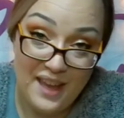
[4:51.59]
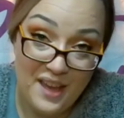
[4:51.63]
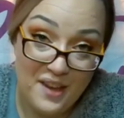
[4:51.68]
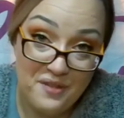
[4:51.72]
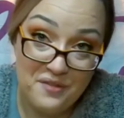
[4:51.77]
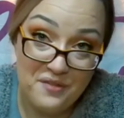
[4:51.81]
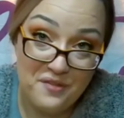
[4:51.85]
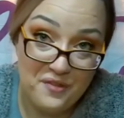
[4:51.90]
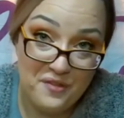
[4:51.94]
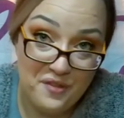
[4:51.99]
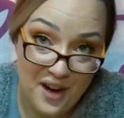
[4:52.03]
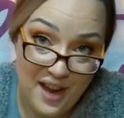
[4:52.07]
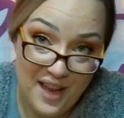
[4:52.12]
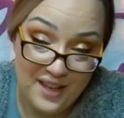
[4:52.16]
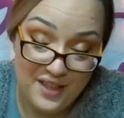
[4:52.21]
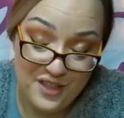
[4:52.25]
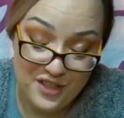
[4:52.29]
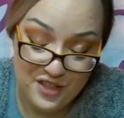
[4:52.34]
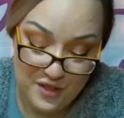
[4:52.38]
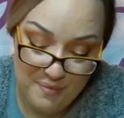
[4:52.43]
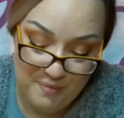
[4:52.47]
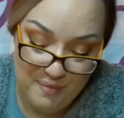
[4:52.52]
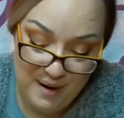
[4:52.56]
and
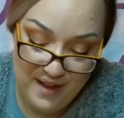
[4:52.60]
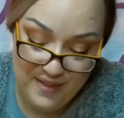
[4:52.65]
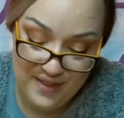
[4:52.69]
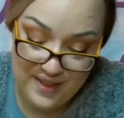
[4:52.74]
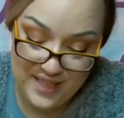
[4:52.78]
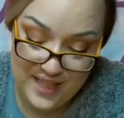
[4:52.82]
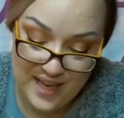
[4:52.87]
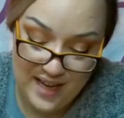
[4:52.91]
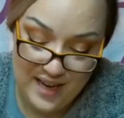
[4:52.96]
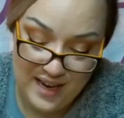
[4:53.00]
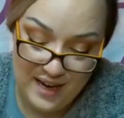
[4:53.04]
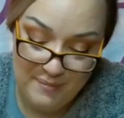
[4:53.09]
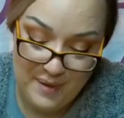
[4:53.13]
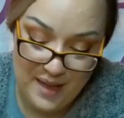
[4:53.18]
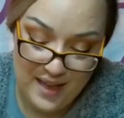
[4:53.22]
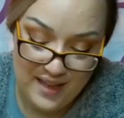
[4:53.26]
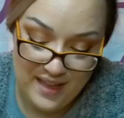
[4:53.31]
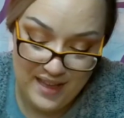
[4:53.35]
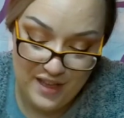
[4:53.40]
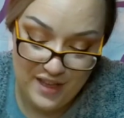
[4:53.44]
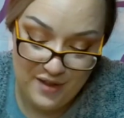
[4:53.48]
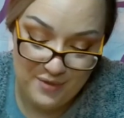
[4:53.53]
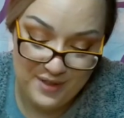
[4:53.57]
French by the time
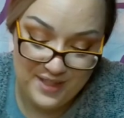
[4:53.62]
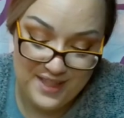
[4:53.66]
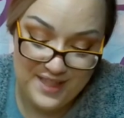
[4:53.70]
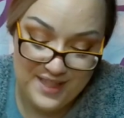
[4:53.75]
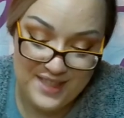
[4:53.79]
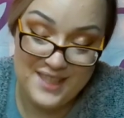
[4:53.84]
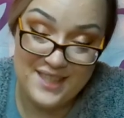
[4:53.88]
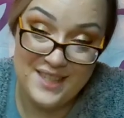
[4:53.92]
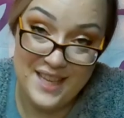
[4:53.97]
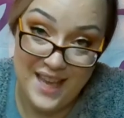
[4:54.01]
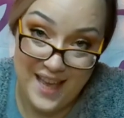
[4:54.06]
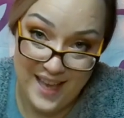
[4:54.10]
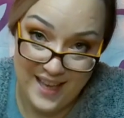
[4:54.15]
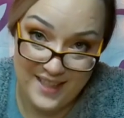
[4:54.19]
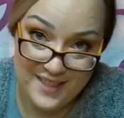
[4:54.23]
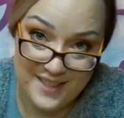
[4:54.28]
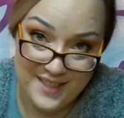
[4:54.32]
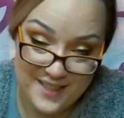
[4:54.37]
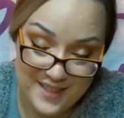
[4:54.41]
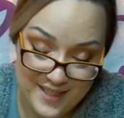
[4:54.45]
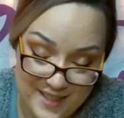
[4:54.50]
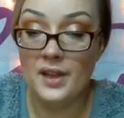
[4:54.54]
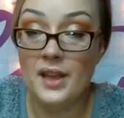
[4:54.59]
that he was
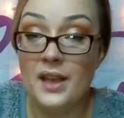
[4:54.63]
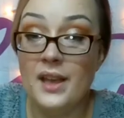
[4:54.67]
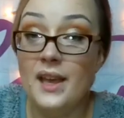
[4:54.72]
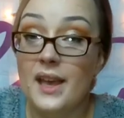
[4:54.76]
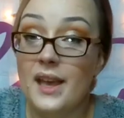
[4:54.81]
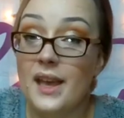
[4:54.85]
six.